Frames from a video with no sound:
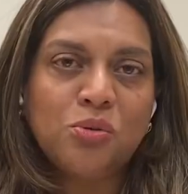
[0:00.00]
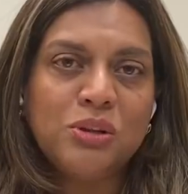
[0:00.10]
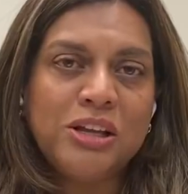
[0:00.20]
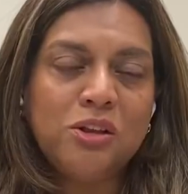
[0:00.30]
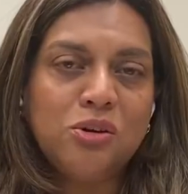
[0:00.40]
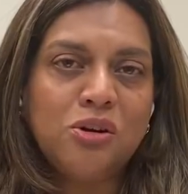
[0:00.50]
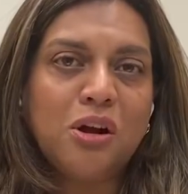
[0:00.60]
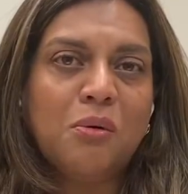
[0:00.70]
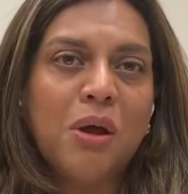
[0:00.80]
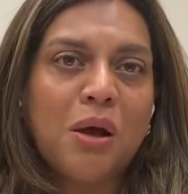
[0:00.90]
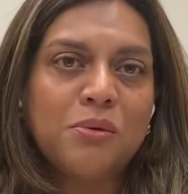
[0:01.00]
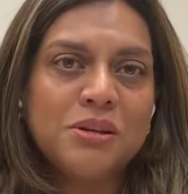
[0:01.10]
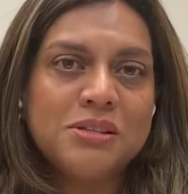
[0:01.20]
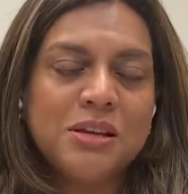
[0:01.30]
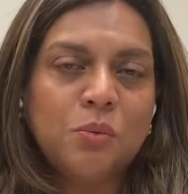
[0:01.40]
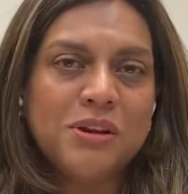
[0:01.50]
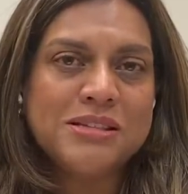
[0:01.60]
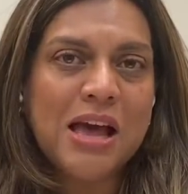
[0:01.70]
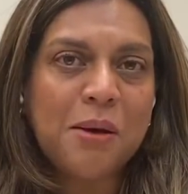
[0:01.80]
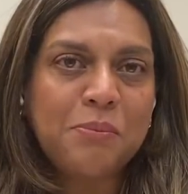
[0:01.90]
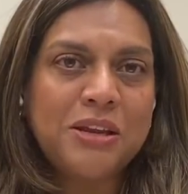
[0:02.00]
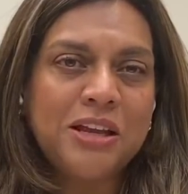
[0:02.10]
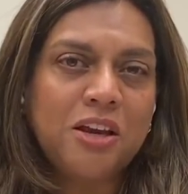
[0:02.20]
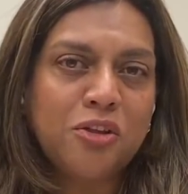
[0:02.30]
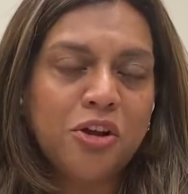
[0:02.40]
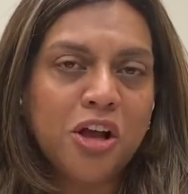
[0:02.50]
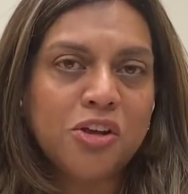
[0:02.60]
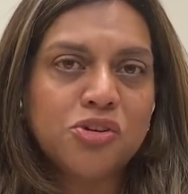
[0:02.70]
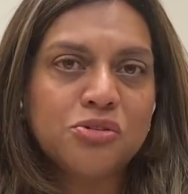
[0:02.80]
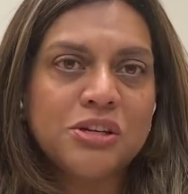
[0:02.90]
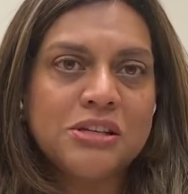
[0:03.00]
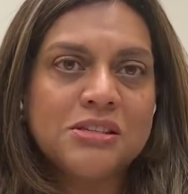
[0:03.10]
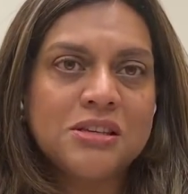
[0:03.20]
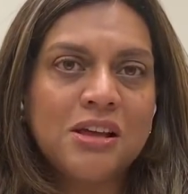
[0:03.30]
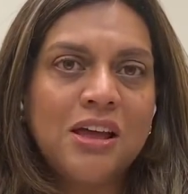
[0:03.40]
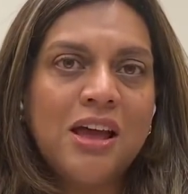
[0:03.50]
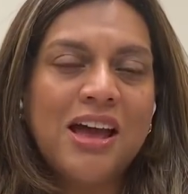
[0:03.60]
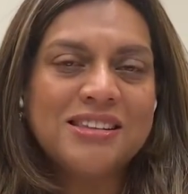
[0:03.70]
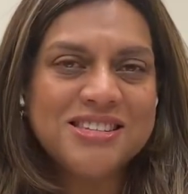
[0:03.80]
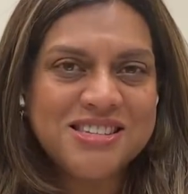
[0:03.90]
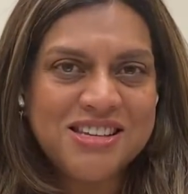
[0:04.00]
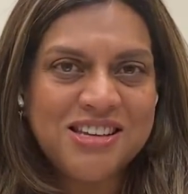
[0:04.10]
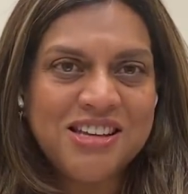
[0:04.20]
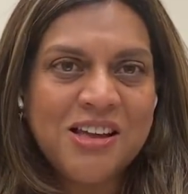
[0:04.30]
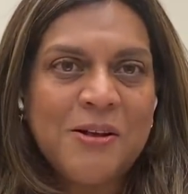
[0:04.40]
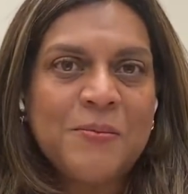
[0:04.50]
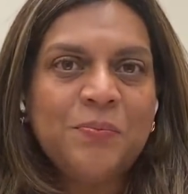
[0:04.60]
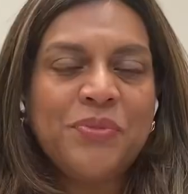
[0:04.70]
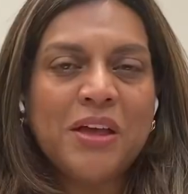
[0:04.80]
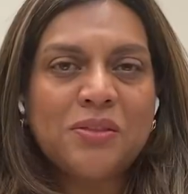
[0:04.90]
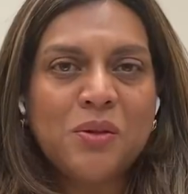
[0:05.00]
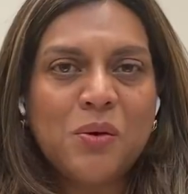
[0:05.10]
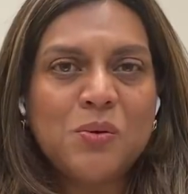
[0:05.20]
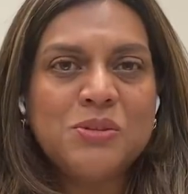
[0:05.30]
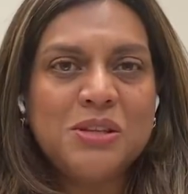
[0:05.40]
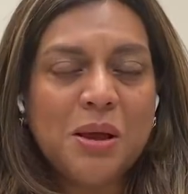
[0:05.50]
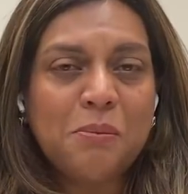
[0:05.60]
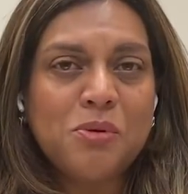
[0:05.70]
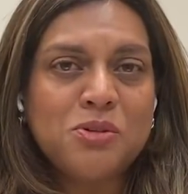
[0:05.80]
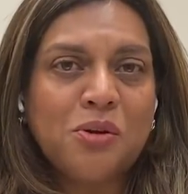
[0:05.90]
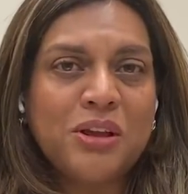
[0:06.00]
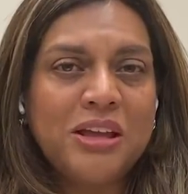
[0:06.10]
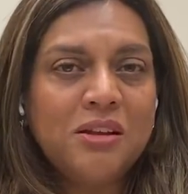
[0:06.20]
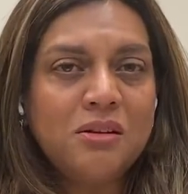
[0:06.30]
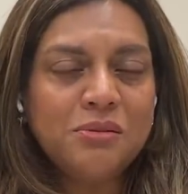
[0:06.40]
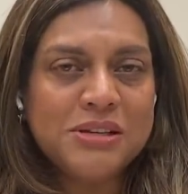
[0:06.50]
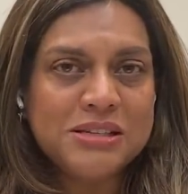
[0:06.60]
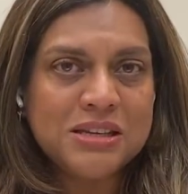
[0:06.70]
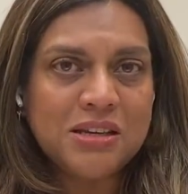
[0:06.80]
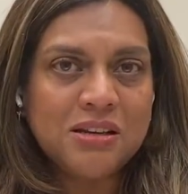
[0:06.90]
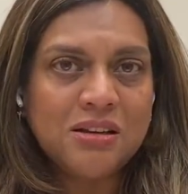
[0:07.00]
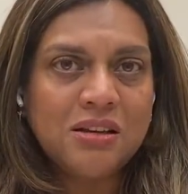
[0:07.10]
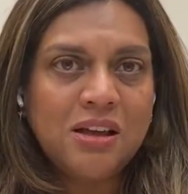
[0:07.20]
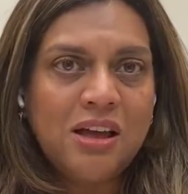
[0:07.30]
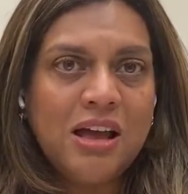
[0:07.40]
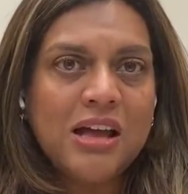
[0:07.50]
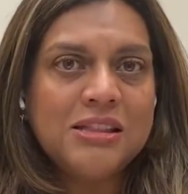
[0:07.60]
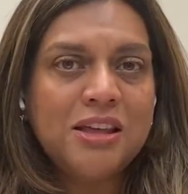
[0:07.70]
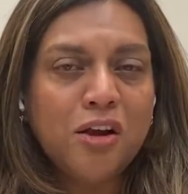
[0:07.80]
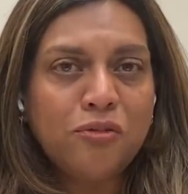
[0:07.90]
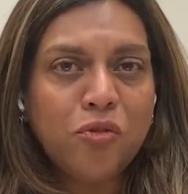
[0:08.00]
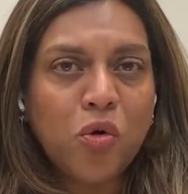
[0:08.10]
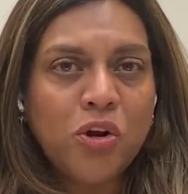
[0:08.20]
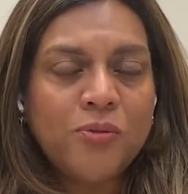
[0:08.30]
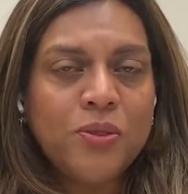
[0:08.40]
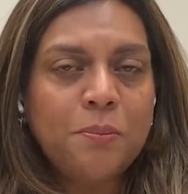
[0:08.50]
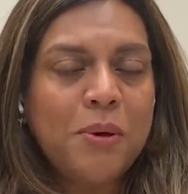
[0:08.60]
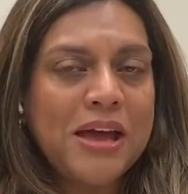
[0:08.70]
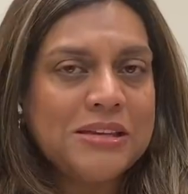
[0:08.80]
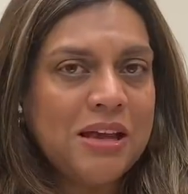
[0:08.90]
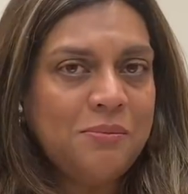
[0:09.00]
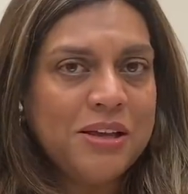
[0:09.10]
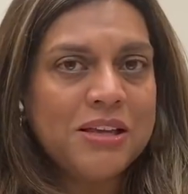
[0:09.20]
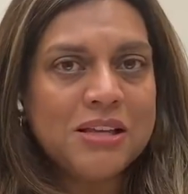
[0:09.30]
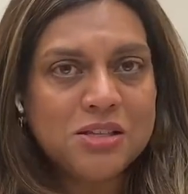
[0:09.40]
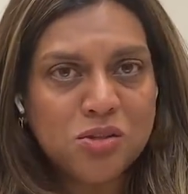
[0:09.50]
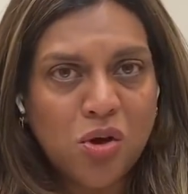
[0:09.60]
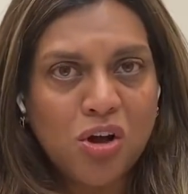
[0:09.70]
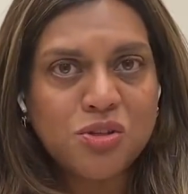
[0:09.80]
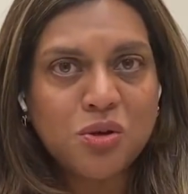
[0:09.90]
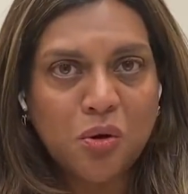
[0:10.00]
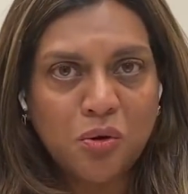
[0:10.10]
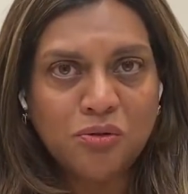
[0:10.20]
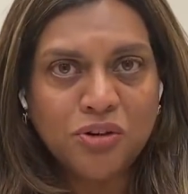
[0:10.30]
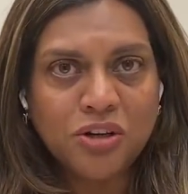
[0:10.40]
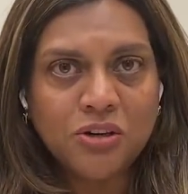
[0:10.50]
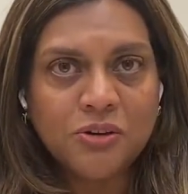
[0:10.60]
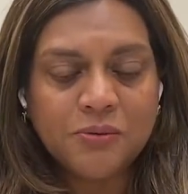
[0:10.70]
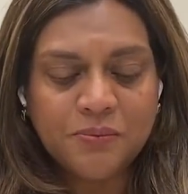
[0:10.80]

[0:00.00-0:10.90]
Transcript: only look around us in what is happening in other countries and see that those numbers are increasing and therefore the pandemic is not over.